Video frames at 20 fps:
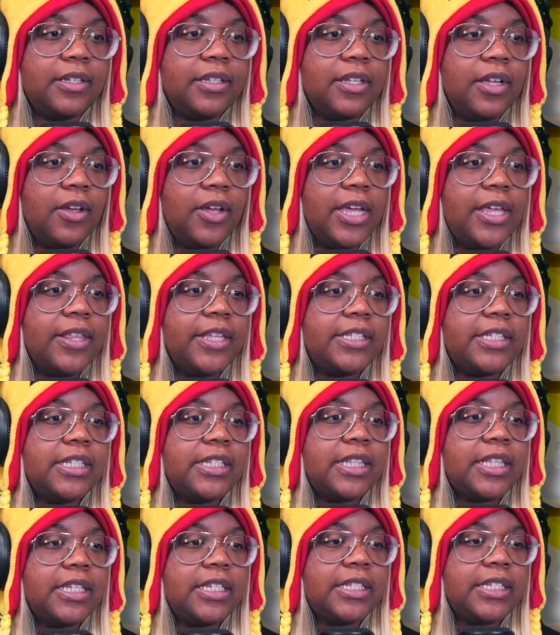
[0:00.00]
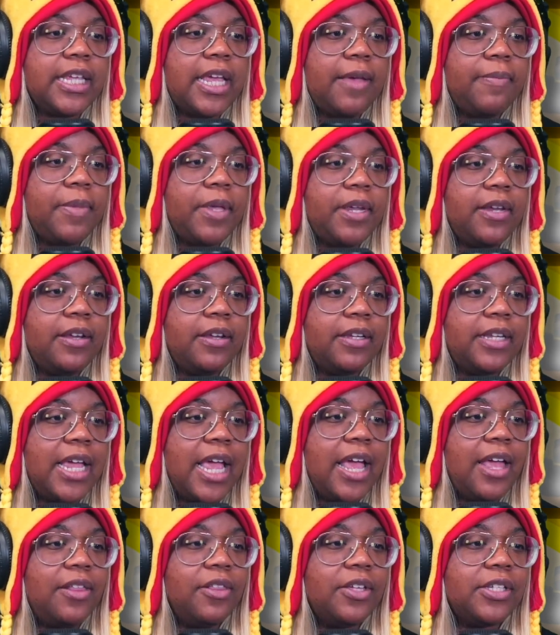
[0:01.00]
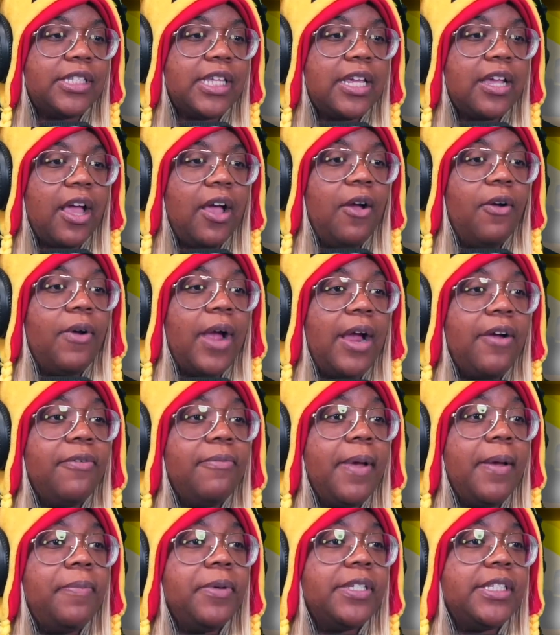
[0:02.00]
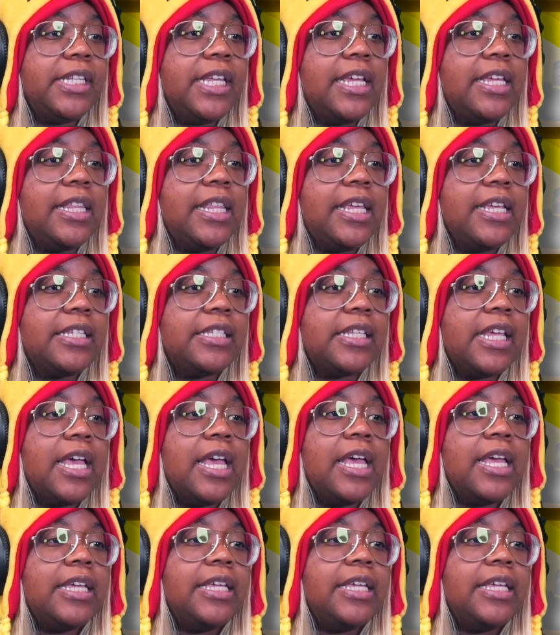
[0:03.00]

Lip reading: Oh yeah, this is the salmon. Yeah, it looks like, oh, I remember seeing this.